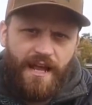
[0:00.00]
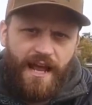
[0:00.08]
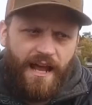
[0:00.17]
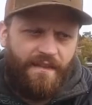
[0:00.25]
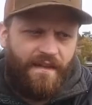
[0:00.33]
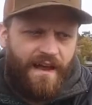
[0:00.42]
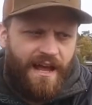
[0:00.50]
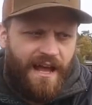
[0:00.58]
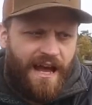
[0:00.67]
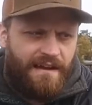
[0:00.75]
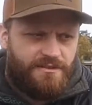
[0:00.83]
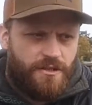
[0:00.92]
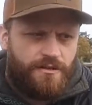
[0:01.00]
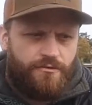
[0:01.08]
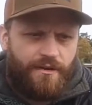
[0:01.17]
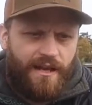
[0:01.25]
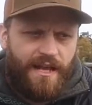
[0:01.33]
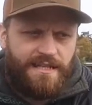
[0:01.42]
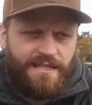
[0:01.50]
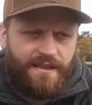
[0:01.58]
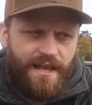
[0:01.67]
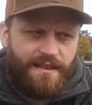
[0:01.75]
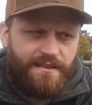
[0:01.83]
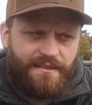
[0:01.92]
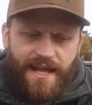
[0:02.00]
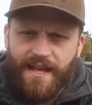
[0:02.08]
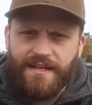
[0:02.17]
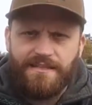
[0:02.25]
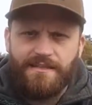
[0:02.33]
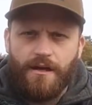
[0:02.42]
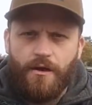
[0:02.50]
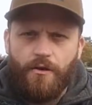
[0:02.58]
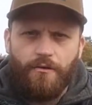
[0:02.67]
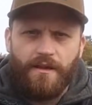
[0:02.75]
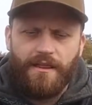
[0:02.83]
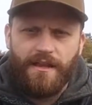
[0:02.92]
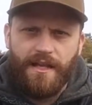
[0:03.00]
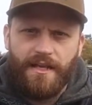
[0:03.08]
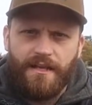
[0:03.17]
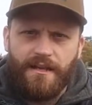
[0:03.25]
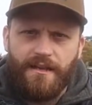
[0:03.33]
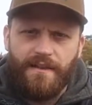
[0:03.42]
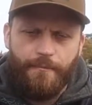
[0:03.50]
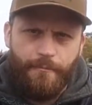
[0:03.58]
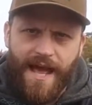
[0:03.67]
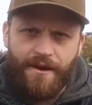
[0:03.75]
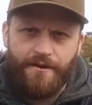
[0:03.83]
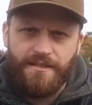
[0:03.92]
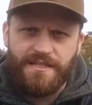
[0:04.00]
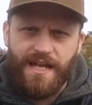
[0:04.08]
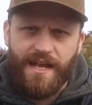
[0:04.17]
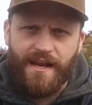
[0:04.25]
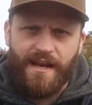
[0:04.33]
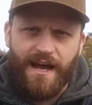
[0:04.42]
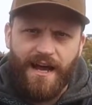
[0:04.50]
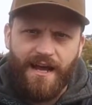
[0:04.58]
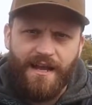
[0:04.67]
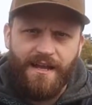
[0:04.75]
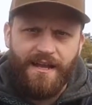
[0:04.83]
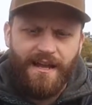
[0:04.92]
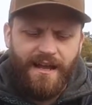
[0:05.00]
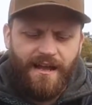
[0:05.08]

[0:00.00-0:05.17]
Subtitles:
and I started to realize that is the only thing that matters, and I